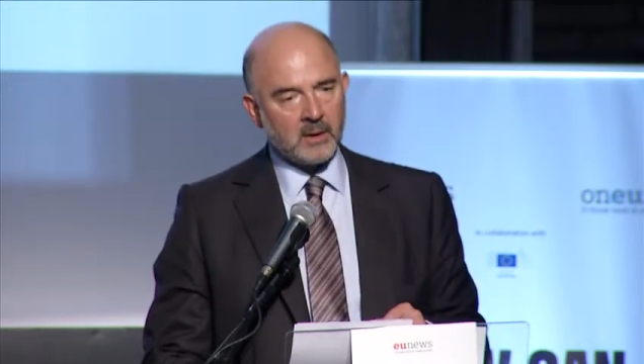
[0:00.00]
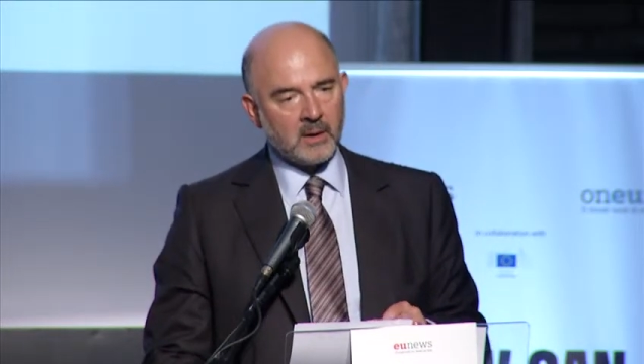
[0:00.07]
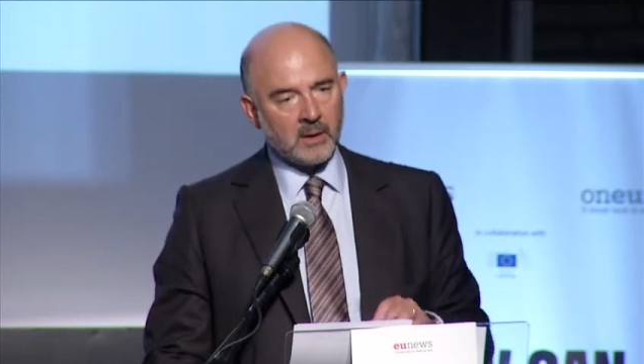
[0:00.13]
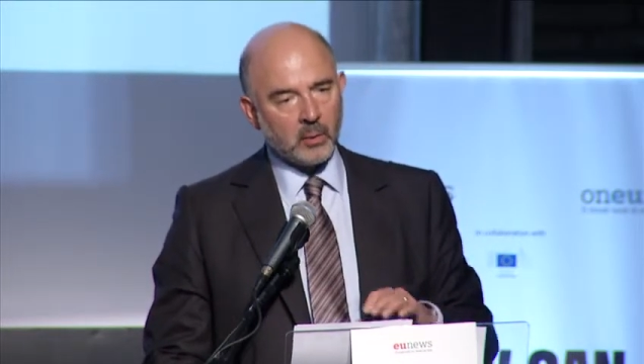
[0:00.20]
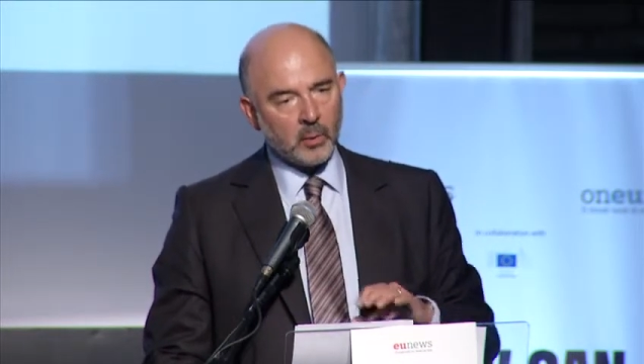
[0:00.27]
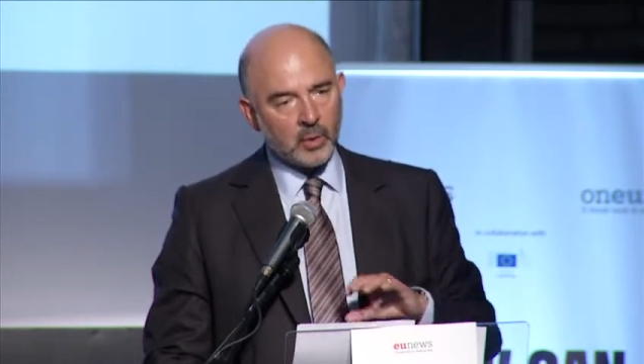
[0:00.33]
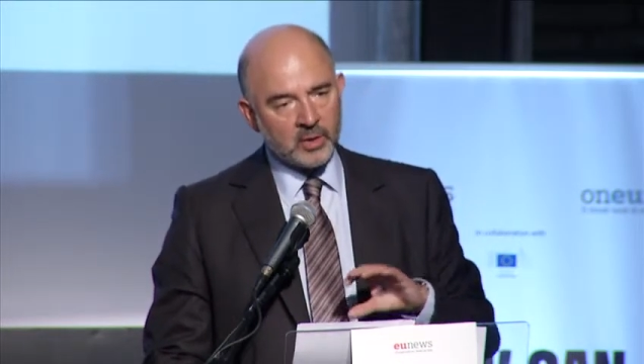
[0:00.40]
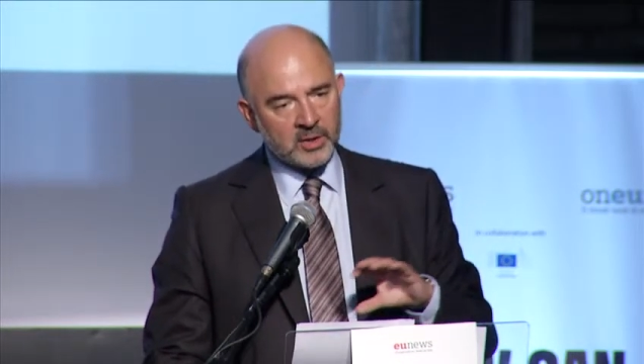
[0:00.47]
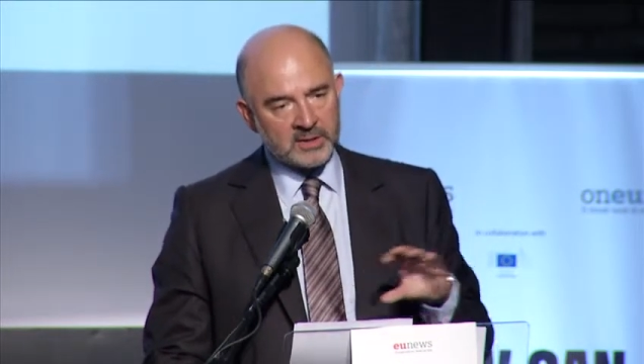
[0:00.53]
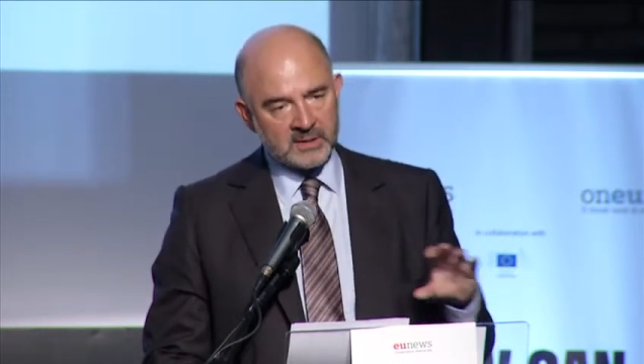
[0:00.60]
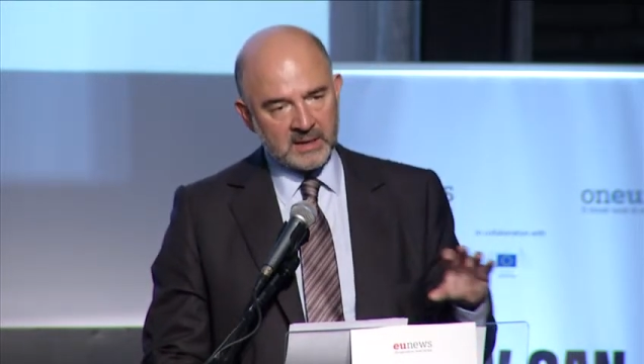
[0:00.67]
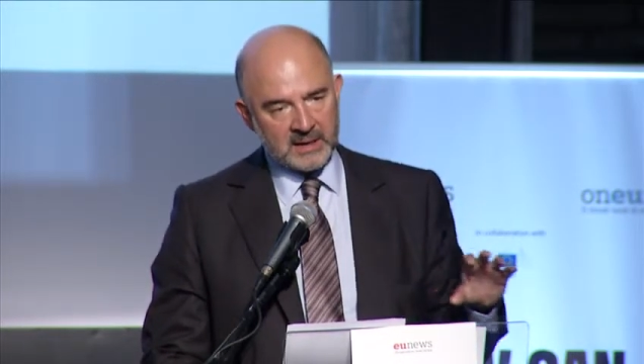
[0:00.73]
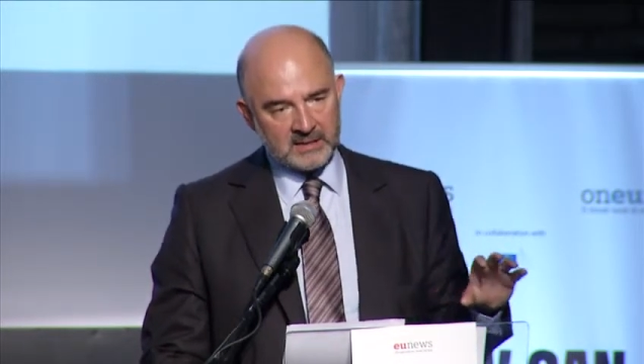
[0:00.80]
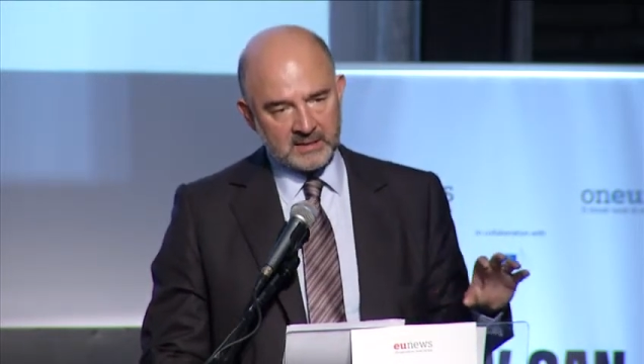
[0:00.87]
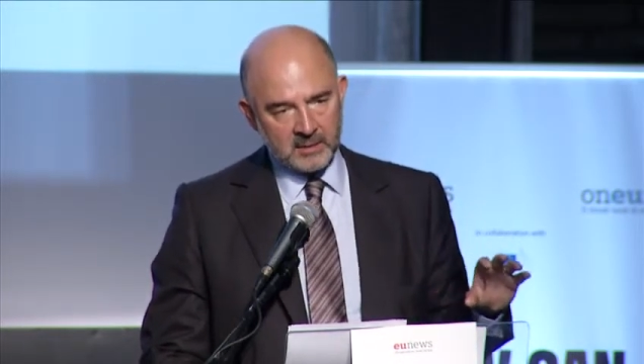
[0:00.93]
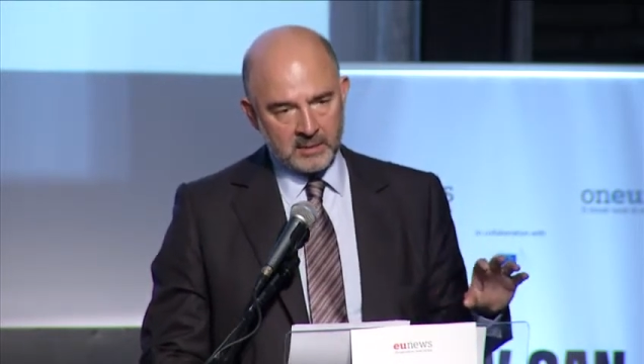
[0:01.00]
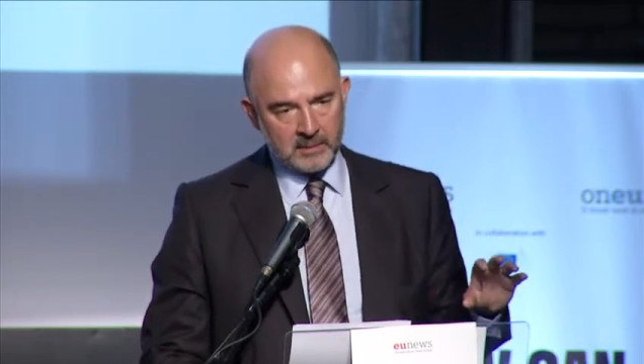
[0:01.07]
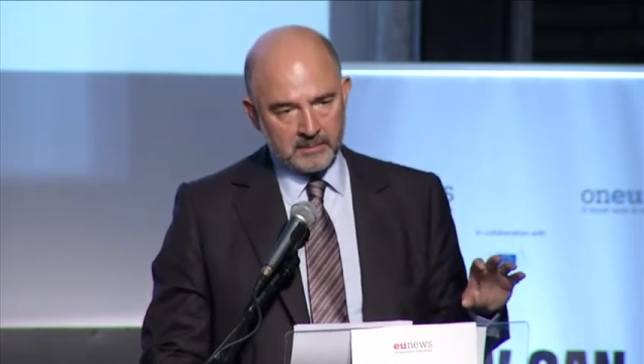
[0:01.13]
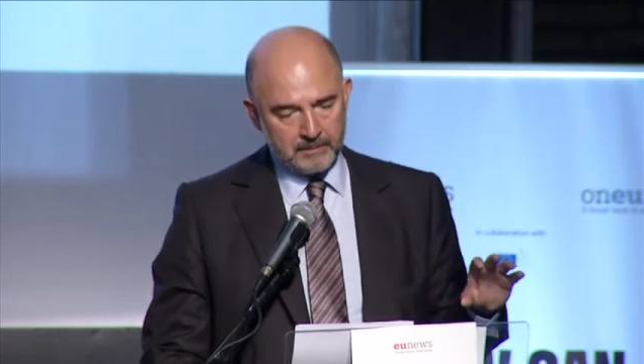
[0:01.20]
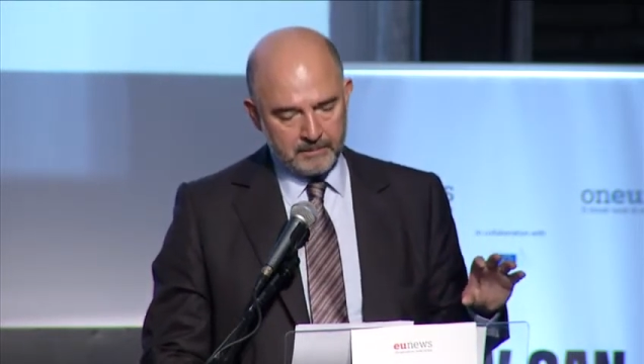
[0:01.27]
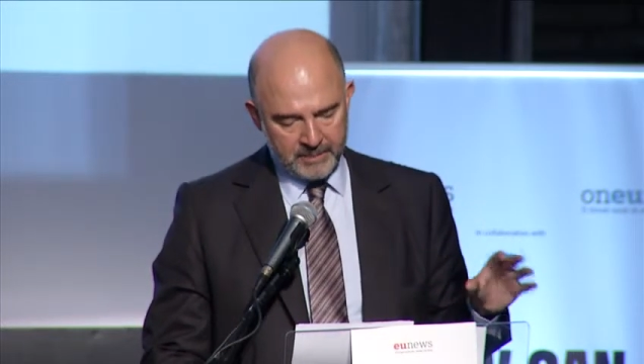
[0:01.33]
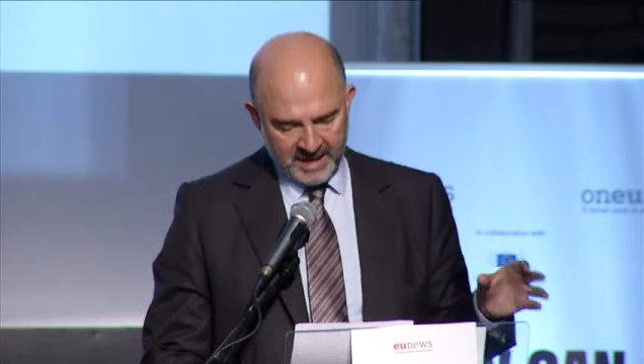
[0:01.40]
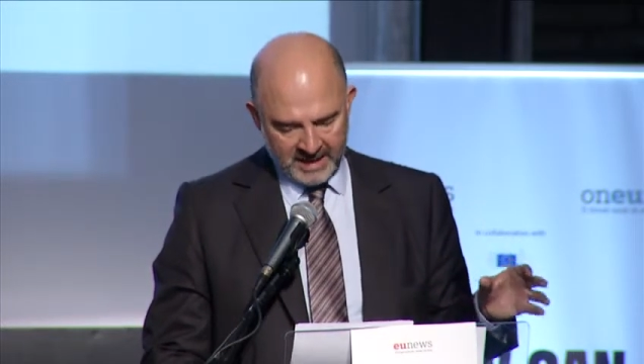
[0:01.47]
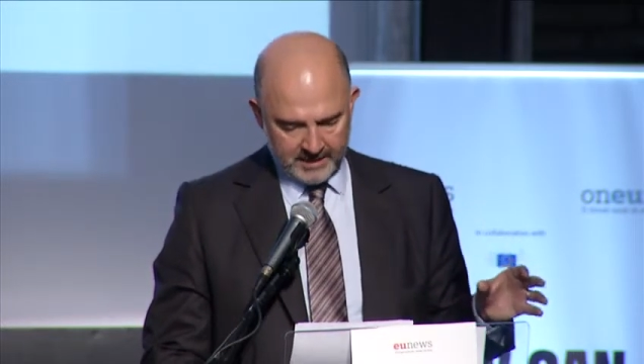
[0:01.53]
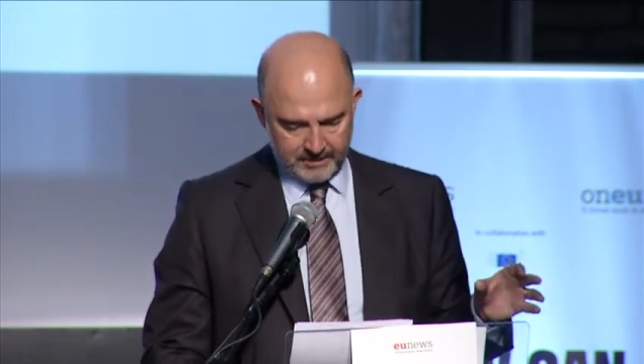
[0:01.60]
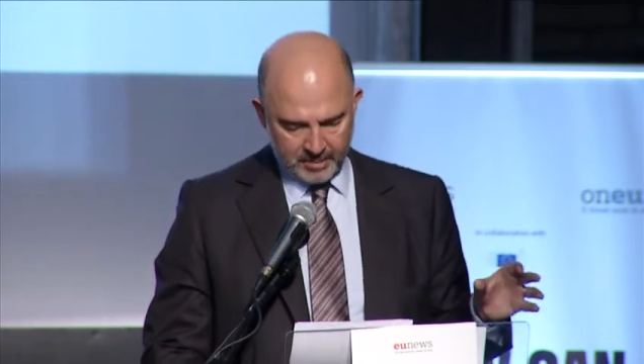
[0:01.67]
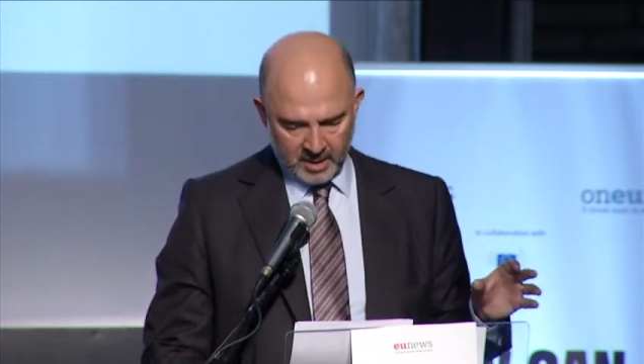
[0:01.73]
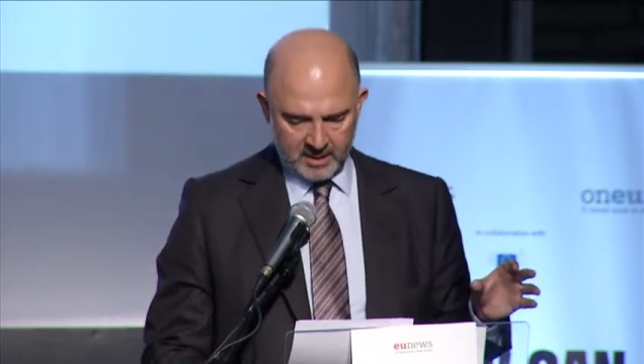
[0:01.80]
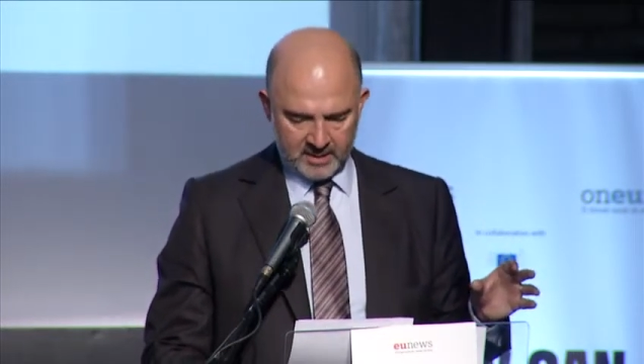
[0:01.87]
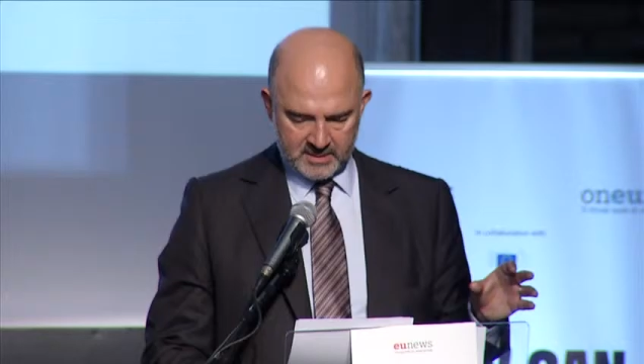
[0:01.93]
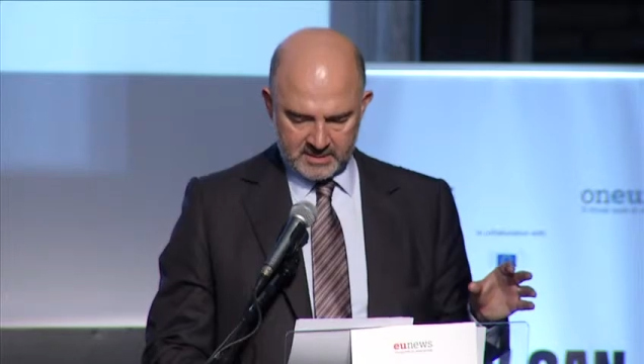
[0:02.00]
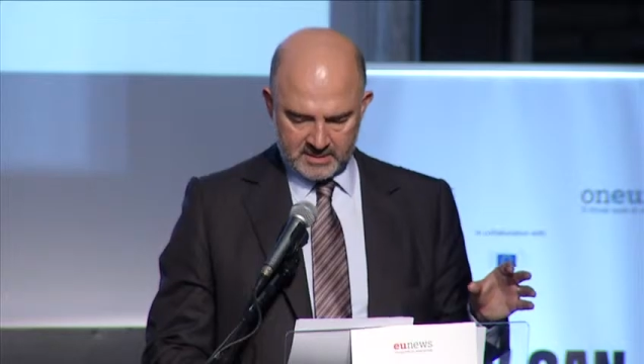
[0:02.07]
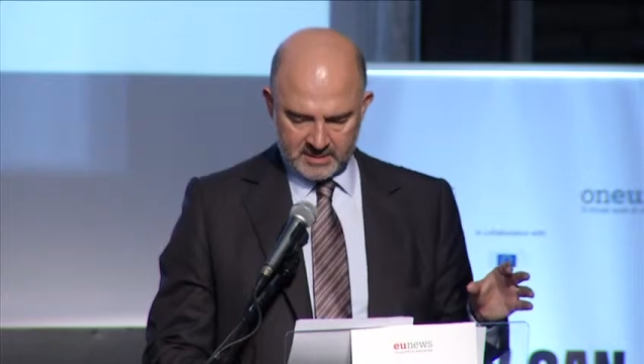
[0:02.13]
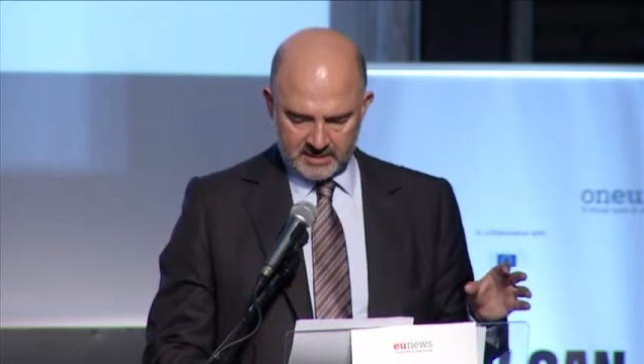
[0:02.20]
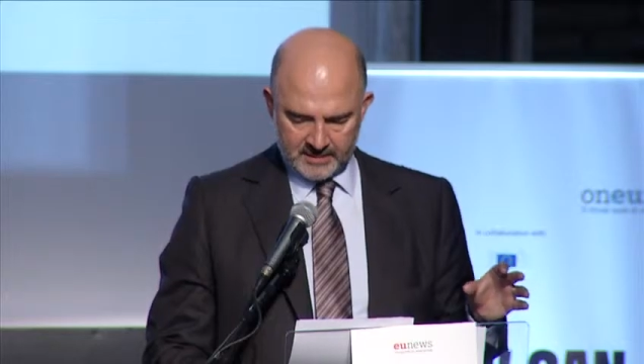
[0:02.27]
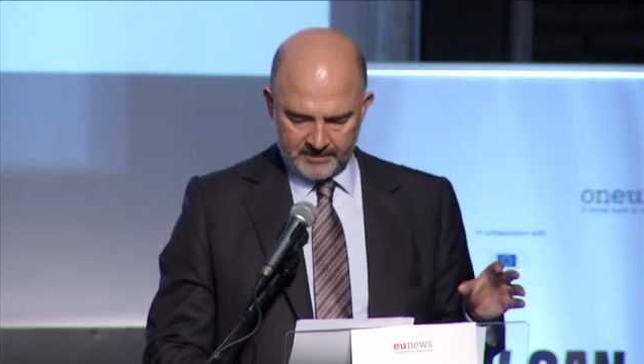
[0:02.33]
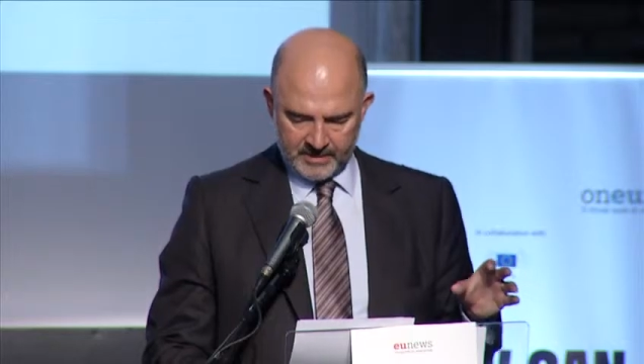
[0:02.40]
uh, works as a black box